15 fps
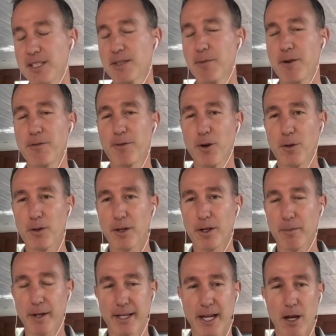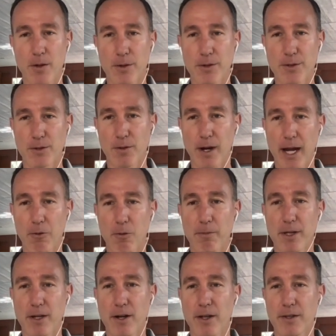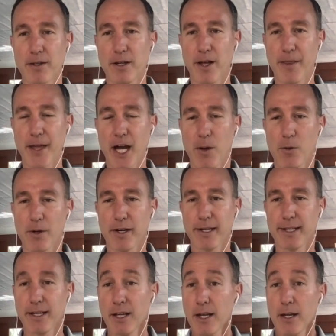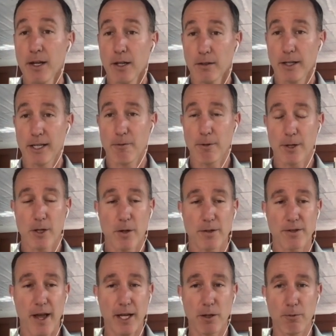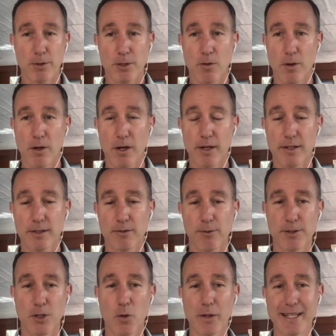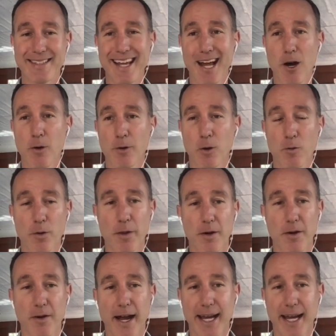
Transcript: It's in my phone on my calendar, so I will be on that one and let everybody know exactly what's going on, what's going down over there.